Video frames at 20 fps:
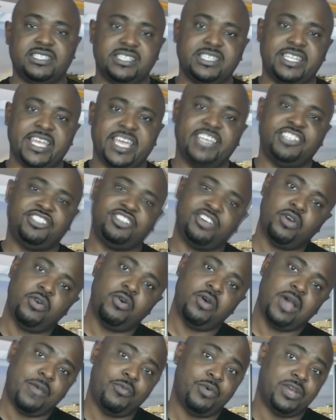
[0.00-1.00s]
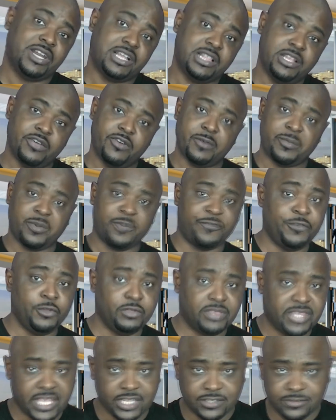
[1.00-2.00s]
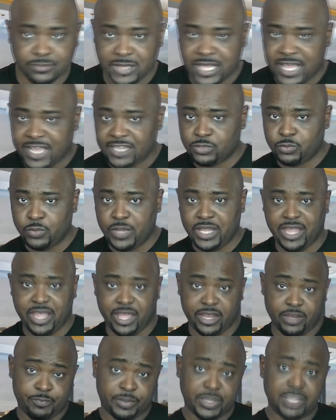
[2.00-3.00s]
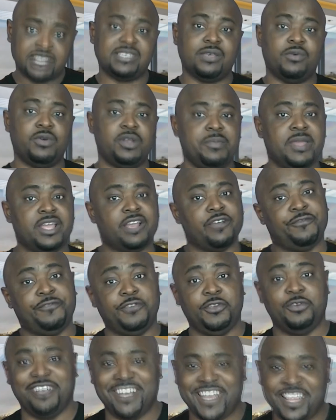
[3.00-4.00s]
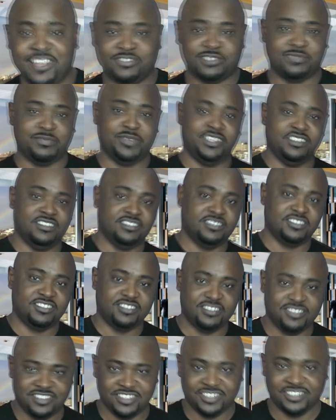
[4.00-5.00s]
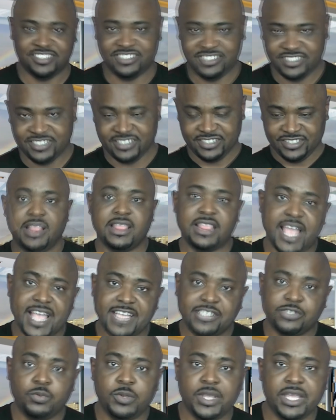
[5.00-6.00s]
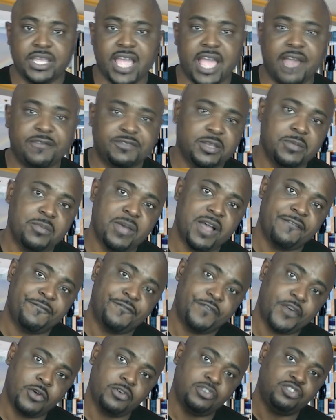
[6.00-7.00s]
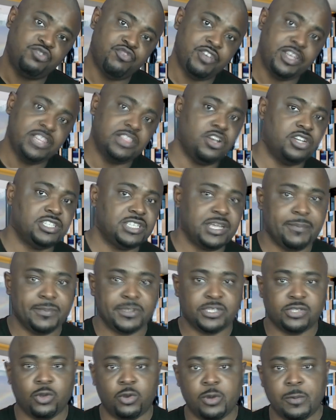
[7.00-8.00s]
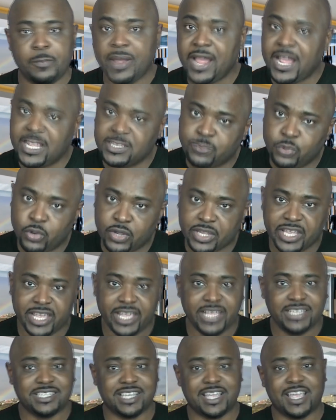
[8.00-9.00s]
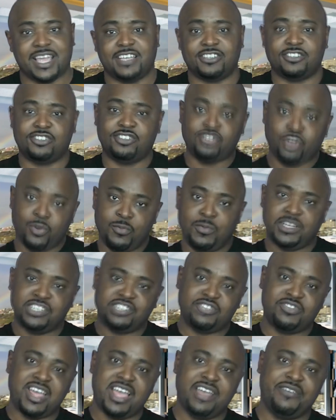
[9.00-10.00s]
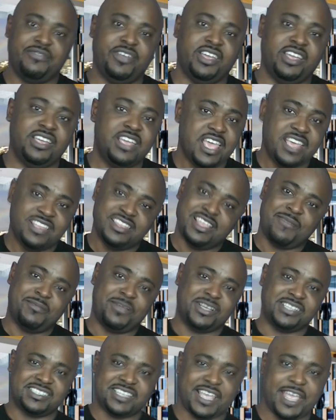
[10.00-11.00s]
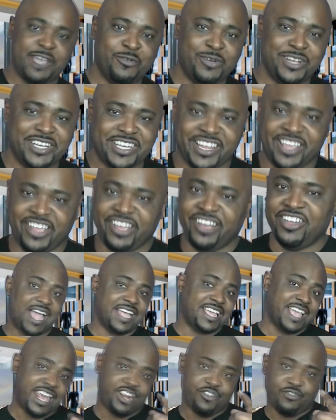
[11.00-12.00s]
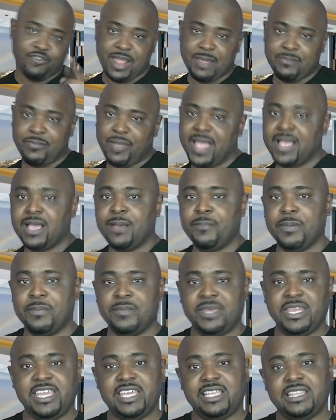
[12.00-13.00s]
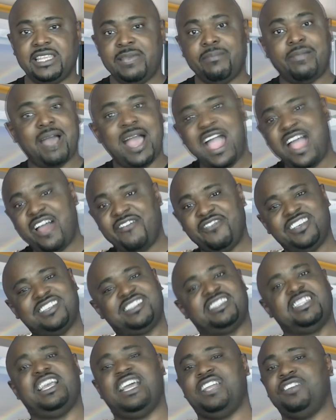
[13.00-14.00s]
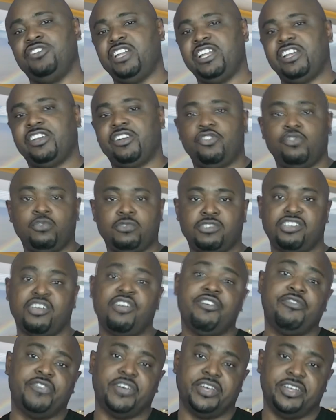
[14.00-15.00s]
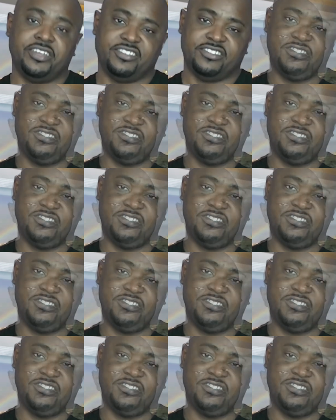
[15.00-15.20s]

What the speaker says: today's show, I want to clear up a few things from last week, and plus I want to make a few announcements. Last week, after my first relaunch episode of Passport Kings, I got so much traffic that my site went down. I got it right back up immediately, but obviously I needed a new server.